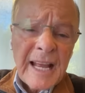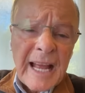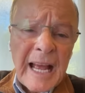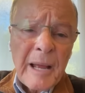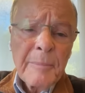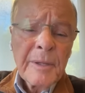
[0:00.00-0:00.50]

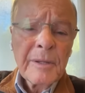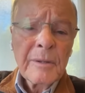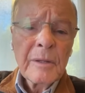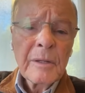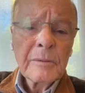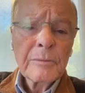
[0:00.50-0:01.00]
Here
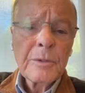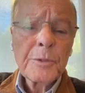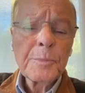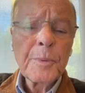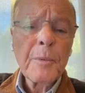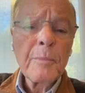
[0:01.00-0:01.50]
on earth,
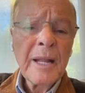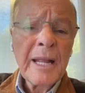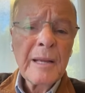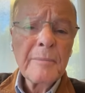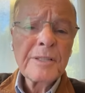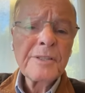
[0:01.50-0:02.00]
we know
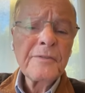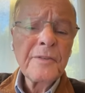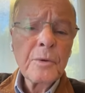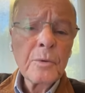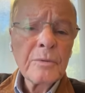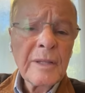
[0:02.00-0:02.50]
the
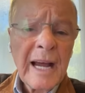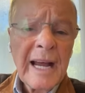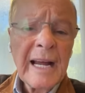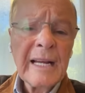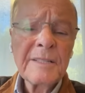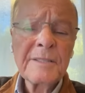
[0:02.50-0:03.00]

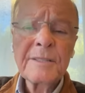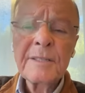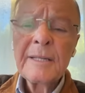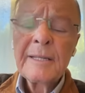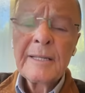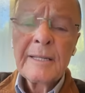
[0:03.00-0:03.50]
problems, the
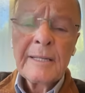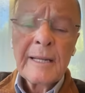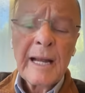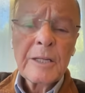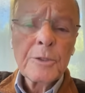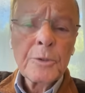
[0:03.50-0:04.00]

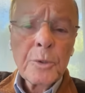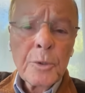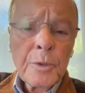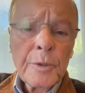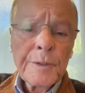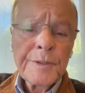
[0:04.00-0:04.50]
difficulties,
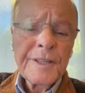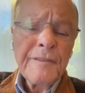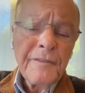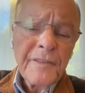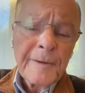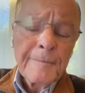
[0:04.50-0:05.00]
the
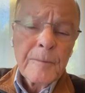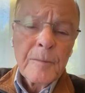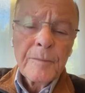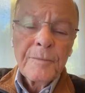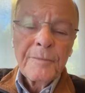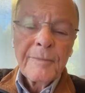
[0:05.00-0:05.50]
pains of
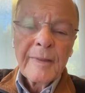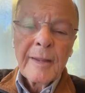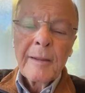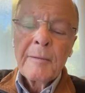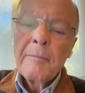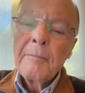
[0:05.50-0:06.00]
life, and
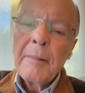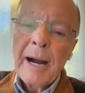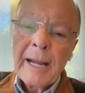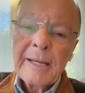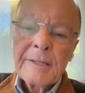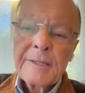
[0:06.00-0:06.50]
so on.
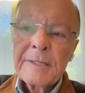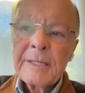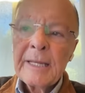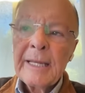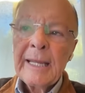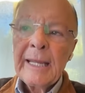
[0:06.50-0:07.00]

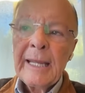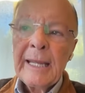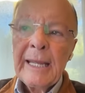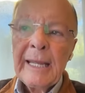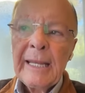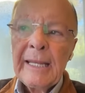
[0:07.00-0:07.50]

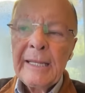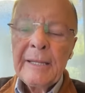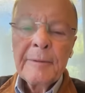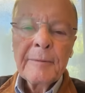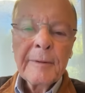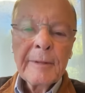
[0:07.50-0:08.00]
However,
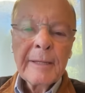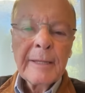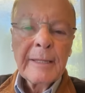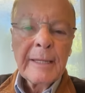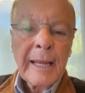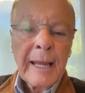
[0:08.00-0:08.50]

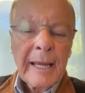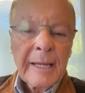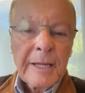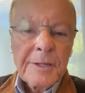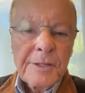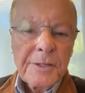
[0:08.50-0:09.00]
He
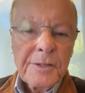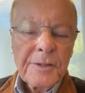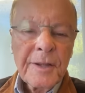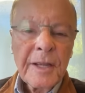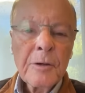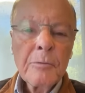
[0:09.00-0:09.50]

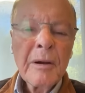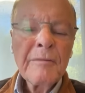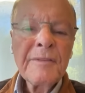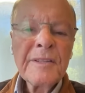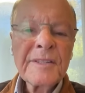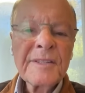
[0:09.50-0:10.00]
wants
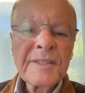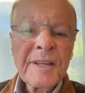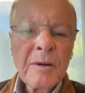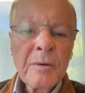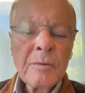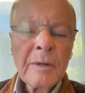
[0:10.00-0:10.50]
us to
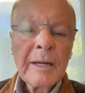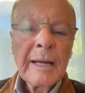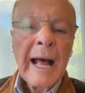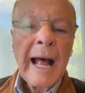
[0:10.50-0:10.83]
have